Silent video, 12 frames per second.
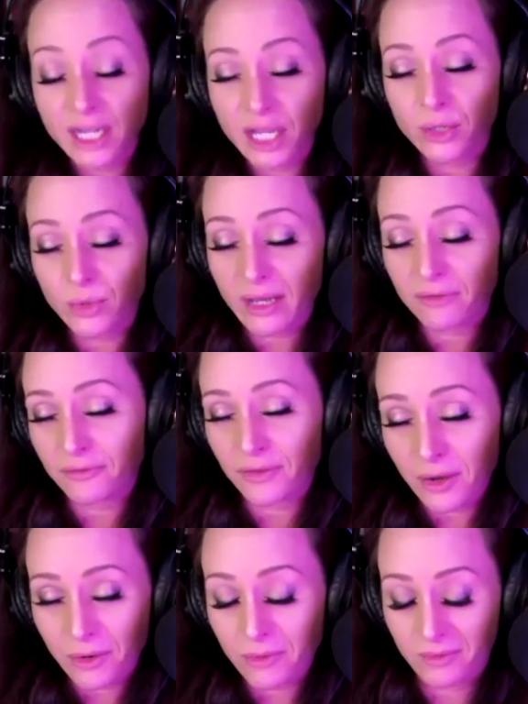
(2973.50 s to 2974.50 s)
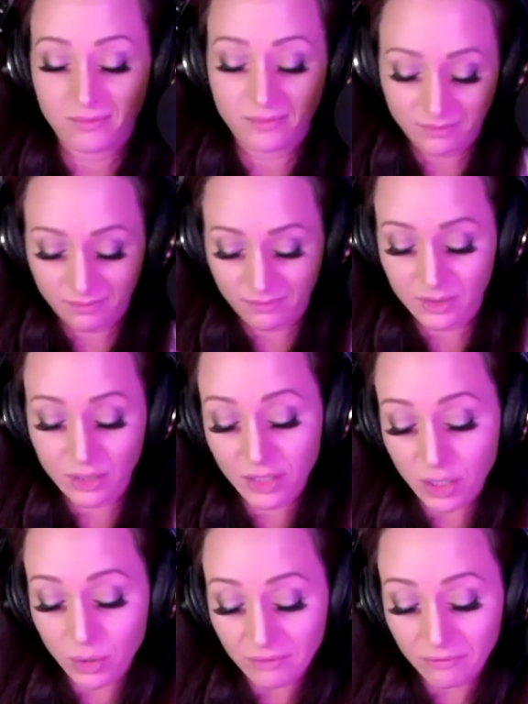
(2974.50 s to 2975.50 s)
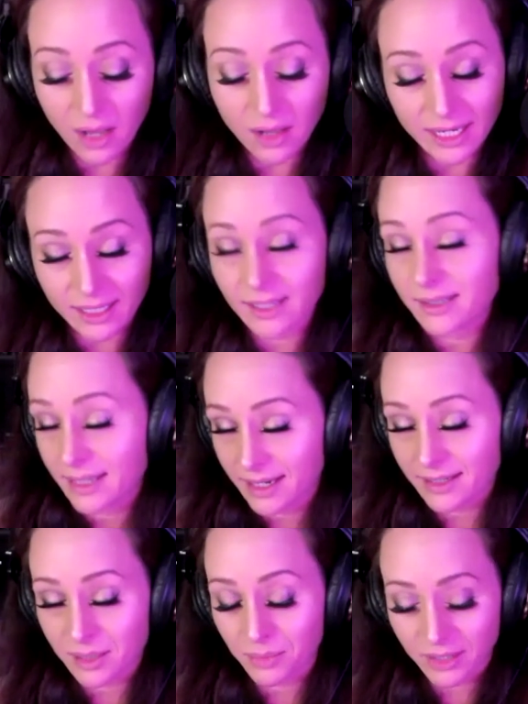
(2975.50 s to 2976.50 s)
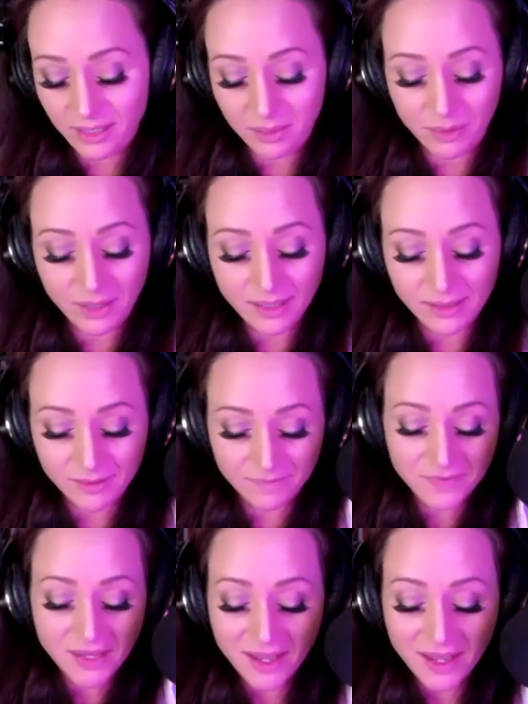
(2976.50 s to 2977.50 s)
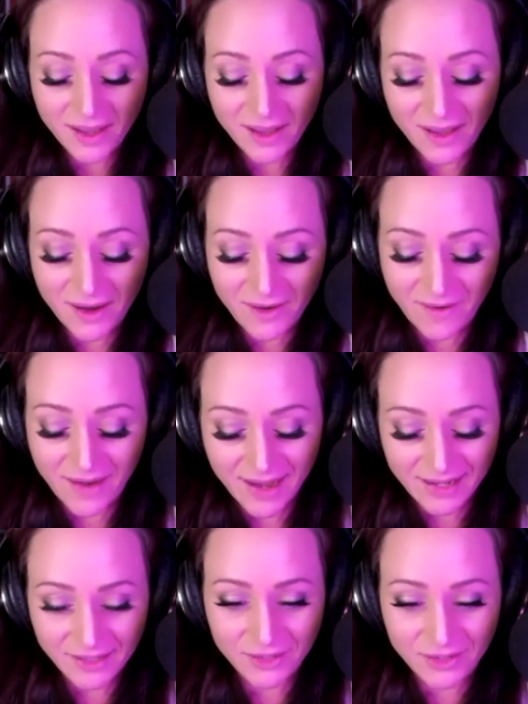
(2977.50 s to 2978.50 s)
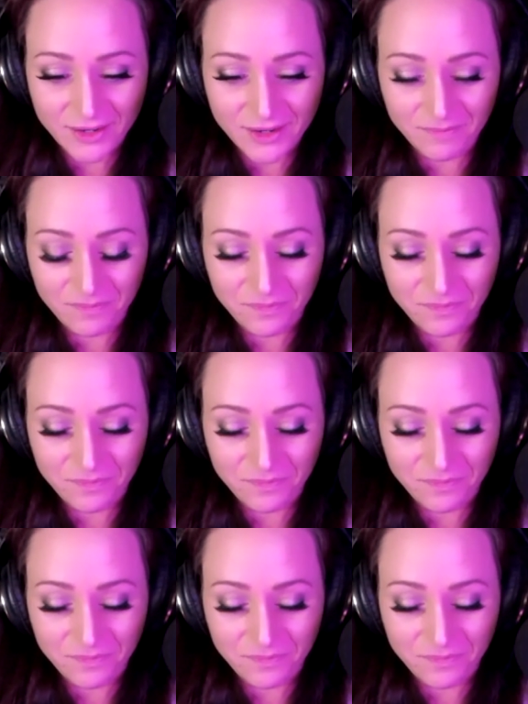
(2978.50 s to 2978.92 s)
UFOic. Yeah, surprise, surprise. All right, sir.